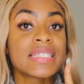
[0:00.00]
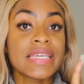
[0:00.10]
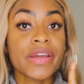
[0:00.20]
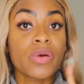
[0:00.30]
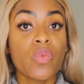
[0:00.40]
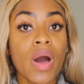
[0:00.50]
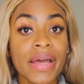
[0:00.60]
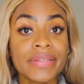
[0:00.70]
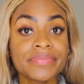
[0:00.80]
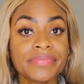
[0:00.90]
Tier
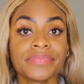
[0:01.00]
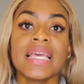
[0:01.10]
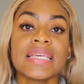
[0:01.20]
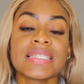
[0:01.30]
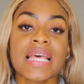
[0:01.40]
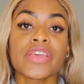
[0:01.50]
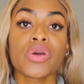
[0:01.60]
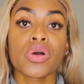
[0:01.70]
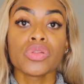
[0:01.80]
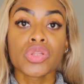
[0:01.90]
1 is
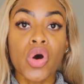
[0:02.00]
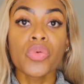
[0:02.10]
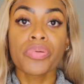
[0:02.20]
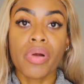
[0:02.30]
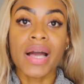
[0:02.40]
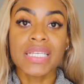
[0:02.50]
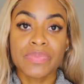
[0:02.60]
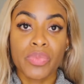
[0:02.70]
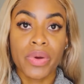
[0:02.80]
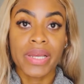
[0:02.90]
your low price
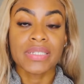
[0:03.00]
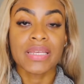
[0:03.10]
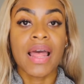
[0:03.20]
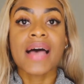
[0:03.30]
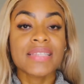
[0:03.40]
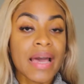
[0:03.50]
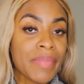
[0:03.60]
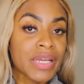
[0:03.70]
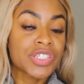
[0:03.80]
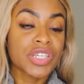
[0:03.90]
point. As I
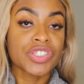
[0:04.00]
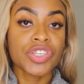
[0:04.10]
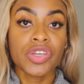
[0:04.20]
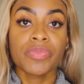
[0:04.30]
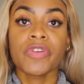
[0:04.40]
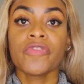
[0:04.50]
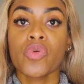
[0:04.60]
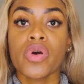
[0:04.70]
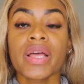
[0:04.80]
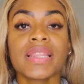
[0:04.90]
mentioned to you
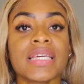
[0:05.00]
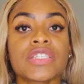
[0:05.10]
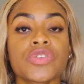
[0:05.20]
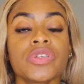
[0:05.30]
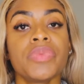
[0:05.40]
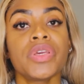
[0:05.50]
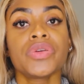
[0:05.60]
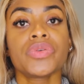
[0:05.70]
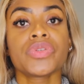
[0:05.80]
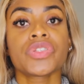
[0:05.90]
before, this could be
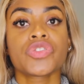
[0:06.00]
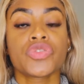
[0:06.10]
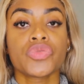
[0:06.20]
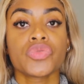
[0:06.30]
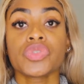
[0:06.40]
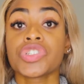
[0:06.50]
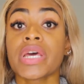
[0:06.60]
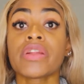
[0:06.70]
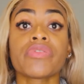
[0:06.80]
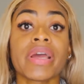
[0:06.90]
used to
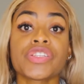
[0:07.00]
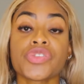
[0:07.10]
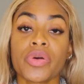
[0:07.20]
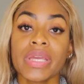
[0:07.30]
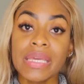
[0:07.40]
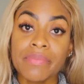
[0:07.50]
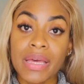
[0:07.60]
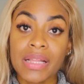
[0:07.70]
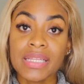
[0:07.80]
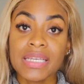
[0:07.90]
generate your
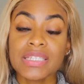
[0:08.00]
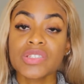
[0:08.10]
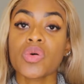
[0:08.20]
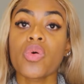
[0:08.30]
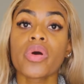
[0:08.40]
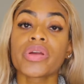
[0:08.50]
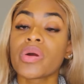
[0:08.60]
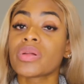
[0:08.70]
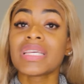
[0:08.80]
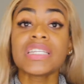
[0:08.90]
email list or
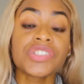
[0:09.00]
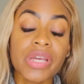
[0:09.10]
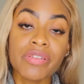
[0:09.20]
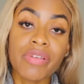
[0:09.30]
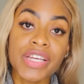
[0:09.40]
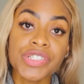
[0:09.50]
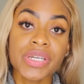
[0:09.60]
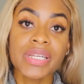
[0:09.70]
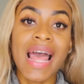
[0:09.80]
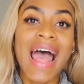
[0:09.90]
your lead
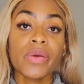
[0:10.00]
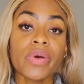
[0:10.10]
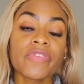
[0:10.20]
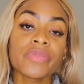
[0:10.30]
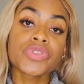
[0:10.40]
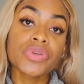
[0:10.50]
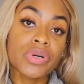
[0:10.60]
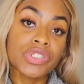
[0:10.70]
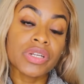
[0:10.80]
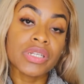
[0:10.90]
generation, anywhere from
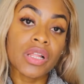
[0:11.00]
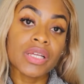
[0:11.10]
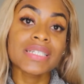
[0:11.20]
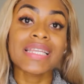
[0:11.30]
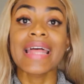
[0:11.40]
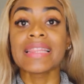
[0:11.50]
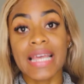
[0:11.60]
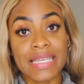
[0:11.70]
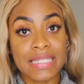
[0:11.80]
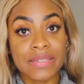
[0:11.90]
$200 and
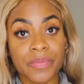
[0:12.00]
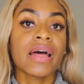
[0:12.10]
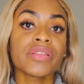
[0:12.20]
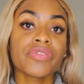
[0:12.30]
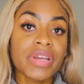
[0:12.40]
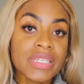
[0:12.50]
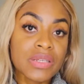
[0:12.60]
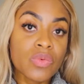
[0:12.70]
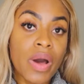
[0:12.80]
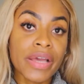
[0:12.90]
less. Now, the
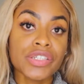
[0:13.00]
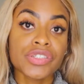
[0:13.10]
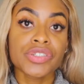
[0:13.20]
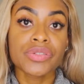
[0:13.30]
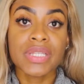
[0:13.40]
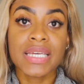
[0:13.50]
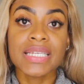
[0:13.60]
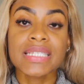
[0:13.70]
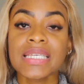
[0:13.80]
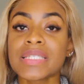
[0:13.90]
reason why you do
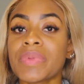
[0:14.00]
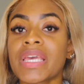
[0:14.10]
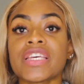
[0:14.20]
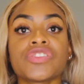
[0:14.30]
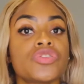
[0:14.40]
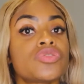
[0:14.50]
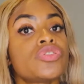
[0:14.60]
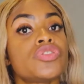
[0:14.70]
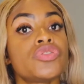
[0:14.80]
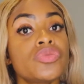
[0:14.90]
this is because you
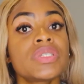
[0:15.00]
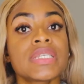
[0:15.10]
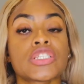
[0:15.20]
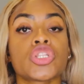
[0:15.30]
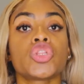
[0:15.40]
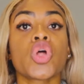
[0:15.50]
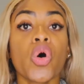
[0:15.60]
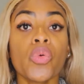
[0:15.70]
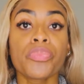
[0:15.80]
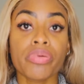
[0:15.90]
could use this
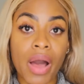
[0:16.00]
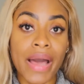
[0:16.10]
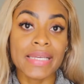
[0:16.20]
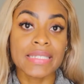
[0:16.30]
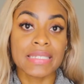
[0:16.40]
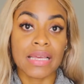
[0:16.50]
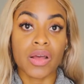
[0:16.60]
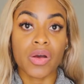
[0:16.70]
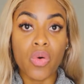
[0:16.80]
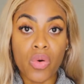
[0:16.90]
low priced
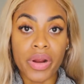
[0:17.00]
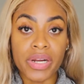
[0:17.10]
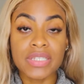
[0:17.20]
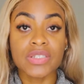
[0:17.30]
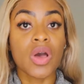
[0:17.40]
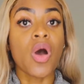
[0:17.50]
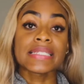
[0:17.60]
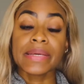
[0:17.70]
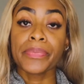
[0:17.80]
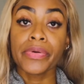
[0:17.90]
course
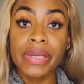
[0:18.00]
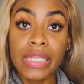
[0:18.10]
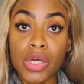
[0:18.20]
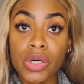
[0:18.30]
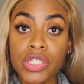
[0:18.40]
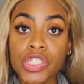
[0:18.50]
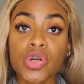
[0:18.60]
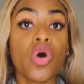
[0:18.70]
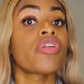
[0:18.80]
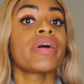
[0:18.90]
as a pre-launch
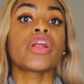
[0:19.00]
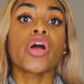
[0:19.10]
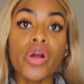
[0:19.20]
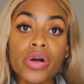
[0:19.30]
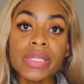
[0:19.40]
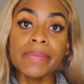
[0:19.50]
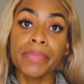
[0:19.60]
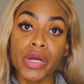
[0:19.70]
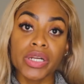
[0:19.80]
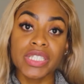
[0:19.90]
or an early
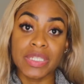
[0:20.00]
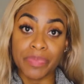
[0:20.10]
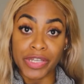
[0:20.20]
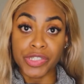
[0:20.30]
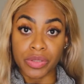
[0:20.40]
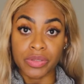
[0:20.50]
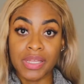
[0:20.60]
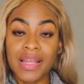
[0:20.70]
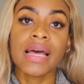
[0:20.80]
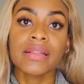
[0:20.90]
bird special.
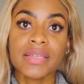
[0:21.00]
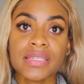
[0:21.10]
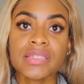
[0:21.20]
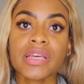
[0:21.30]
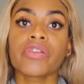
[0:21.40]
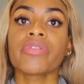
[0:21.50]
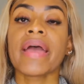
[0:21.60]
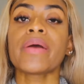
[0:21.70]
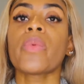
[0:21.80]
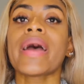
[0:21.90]
Now, this is a
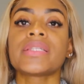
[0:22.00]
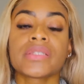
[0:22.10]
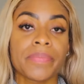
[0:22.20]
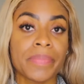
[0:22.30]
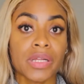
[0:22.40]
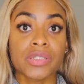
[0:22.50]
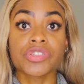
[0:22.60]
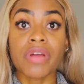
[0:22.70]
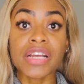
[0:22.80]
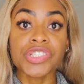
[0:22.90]
great way to build
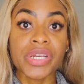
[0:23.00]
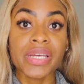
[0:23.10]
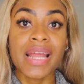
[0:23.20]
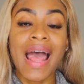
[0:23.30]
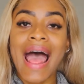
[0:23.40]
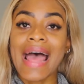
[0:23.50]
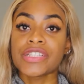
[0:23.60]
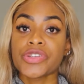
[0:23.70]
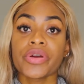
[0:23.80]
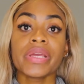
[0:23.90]
traction
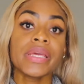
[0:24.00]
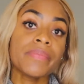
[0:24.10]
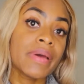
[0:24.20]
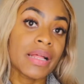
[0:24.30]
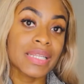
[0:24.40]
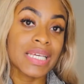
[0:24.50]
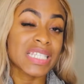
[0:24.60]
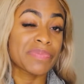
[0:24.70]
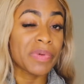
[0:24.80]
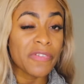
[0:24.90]
and your email
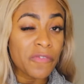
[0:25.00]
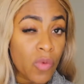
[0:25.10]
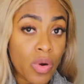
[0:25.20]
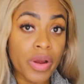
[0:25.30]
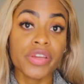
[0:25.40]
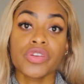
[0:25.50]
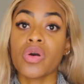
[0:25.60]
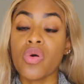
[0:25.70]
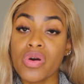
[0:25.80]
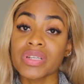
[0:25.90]
list before your
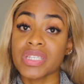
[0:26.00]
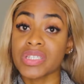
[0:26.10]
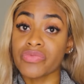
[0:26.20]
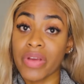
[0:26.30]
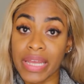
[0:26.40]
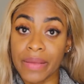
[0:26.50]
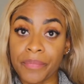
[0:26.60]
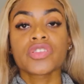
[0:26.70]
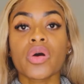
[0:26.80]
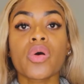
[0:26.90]
course is ready.
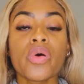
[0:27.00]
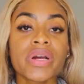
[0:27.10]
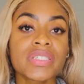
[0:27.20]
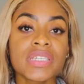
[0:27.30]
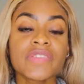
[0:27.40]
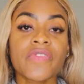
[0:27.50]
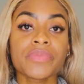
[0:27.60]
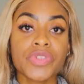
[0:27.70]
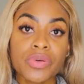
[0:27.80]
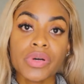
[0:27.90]
So courses
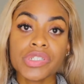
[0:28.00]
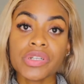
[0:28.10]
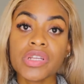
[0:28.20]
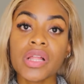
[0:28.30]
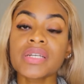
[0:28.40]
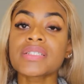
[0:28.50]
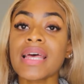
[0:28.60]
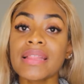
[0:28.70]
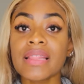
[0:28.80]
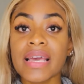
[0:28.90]
from $200
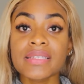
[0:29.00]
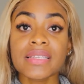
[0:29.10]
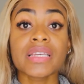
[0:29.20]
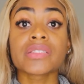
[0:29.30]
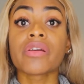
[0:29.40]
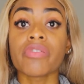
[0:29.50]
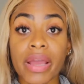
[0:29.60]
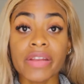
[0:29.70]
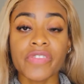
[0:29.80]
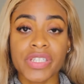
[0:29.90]
and less is
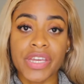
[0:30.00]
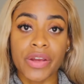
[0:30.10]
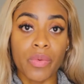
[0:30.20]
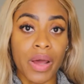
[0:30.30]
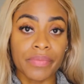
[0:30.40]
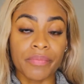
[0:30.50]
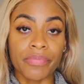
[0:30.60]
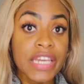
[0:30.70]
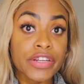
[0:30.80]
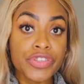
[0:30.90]
great for tier 1.
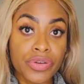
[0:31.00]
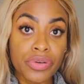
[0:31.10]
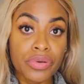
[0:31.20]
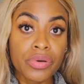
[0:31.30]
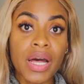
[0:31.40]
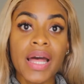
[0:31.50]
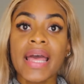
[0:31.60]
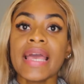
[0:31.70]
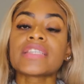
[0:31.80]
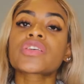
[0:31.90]
Tier 2
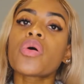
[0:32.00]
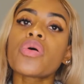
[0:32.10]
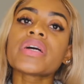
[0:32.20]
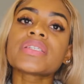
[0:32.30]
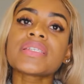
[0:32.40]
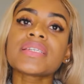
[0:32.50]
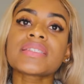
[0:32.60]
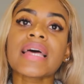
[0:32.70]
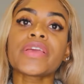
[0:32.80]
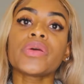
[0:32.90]
is courses
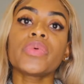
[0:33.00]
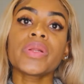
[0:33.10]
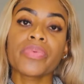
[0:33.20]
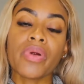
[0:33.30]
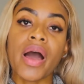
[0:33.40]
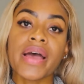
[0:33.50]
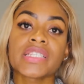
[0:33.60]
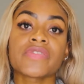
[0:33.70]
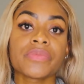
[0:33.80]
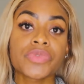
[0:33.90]
that you would
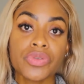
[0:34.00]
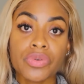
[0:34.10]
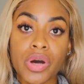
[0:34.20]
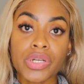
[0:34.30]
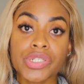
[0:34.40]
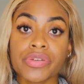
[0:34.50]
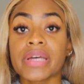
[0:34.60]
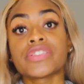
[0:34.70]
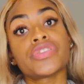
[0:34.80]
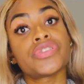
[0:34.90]
price from
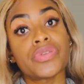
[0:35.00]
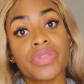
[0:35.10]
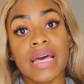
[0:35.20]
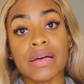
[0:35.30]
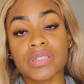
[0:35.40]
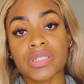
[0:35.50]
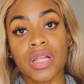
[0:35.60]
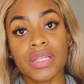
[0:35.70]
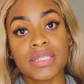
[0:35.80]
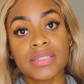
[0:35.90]
$200 to
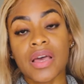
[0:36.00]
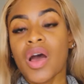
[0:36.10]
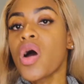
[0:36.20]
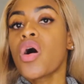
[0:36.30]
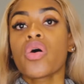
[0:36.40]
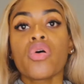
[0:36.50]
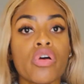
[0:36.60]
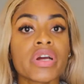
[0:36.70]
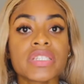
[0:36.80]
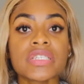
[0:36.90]
$2,000.
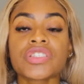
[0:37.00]
Courses